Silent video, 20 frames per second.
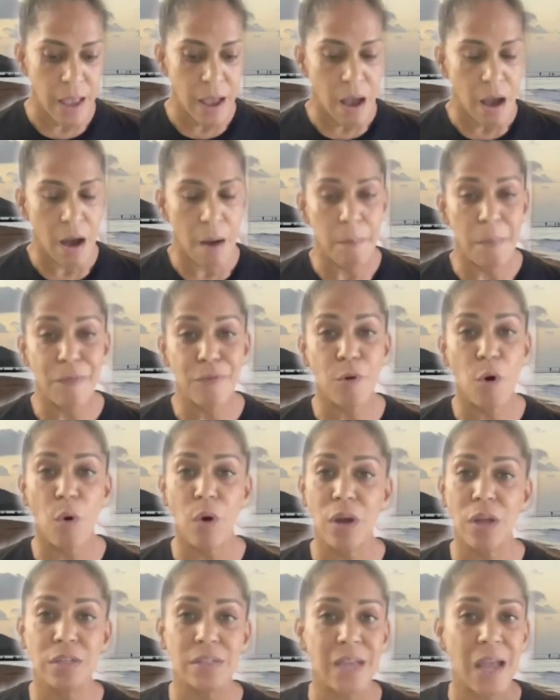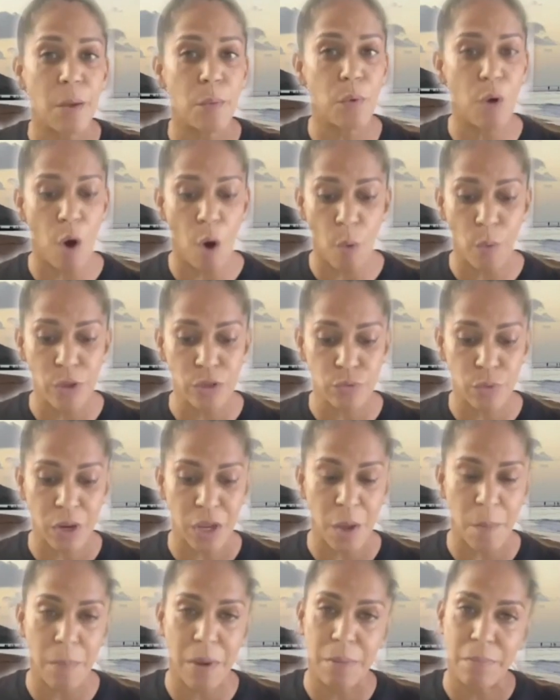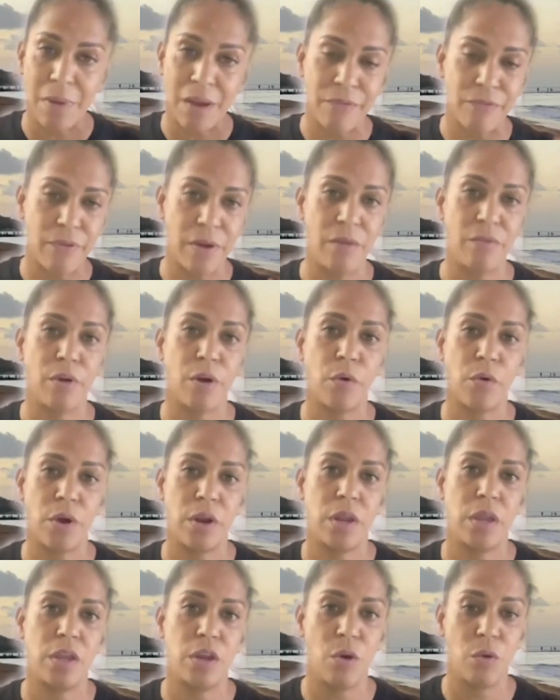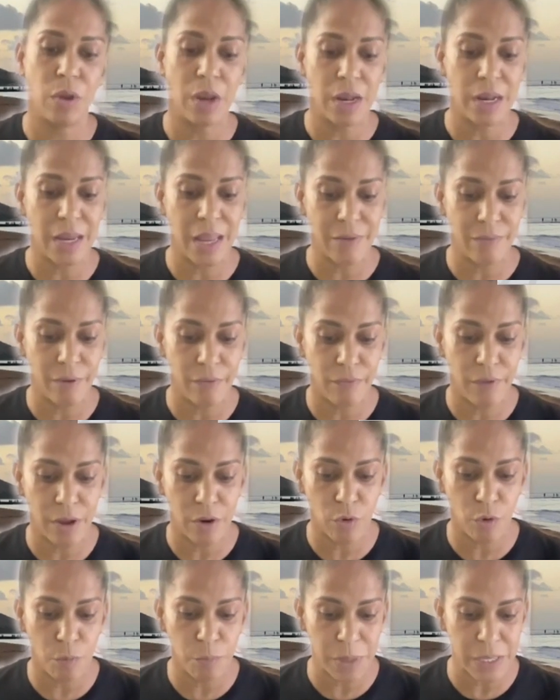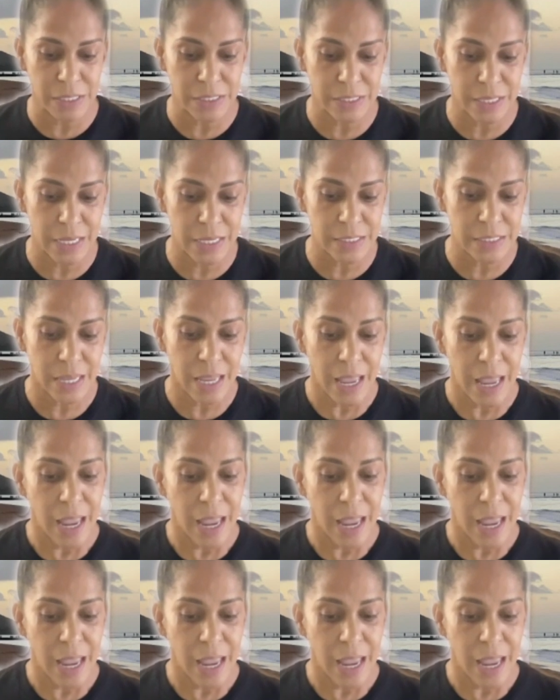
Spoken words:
Of course, I will always recommend my favorite credit union, Navy Federal Business.